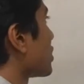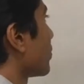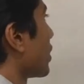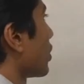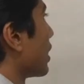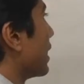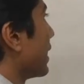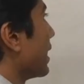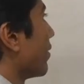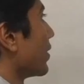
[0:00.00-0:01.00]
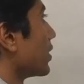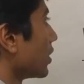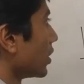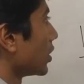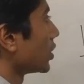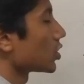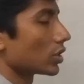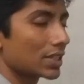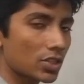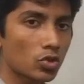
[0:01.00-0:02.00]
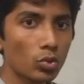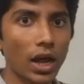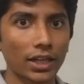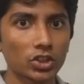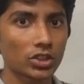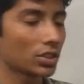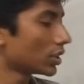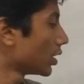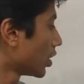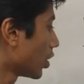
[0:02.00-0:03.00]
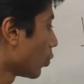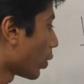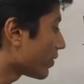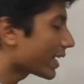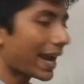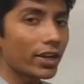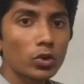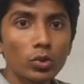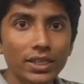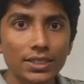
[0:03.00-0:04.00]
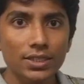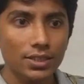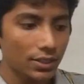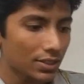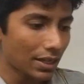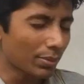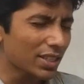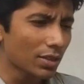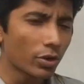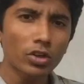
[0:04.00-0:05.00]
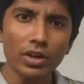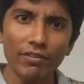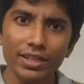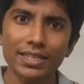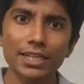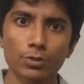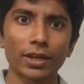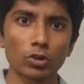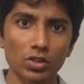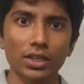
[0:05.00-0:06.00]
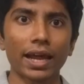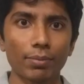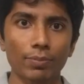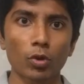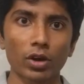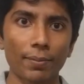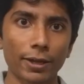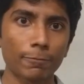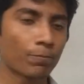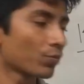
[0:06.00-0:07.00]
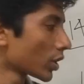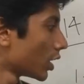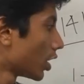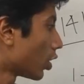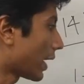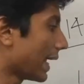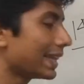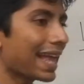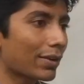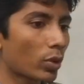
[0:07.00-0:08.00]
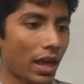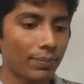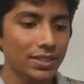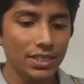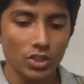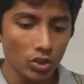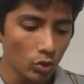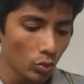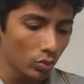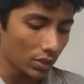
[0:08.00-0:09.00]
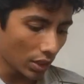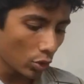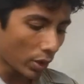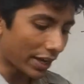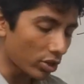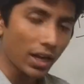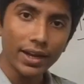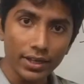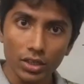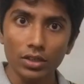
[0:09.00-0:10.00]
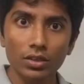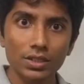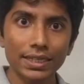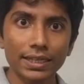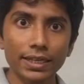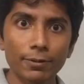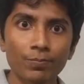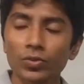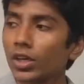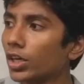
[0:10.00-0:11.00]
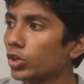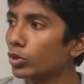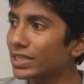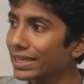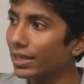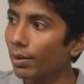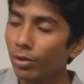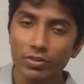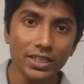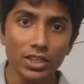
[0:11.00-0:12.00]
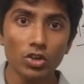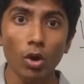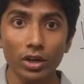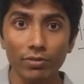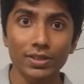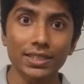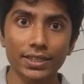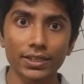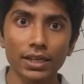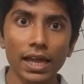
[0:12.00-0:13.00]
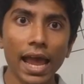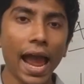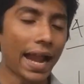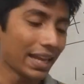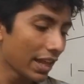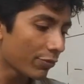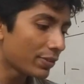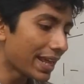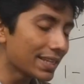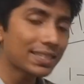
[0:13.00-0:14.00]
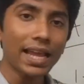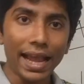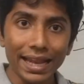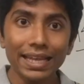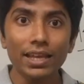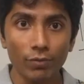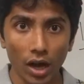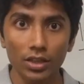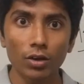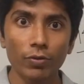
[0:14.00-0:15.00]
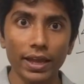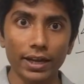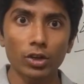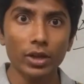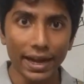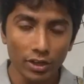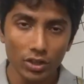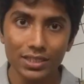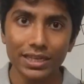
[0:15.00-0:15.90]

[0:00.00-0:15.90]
to the power 11. So this is too large. What we can do is something similar to traveling salesman using dynamic programming. Okay, in that what happens is you look at your current city, you see the number of cities you already visited, And if there is any other way to get to the